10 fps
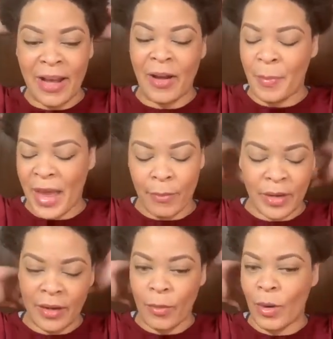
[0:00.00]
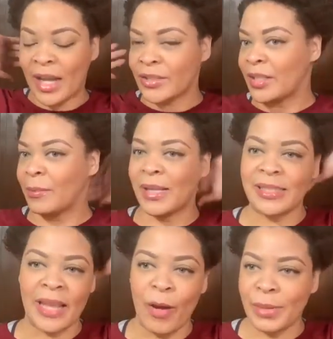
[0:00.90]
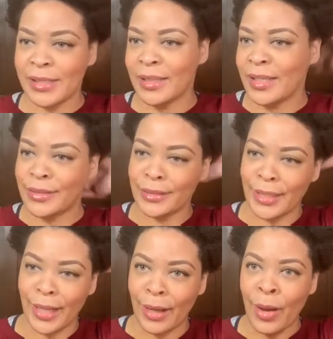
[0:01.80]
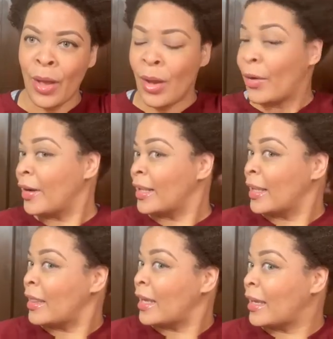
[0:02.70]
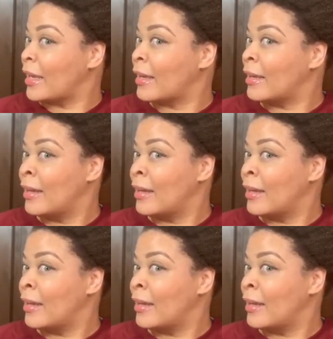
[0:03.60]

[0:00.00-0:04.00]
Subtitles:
I'm not ready to wash it, my scalp isn't itching or anything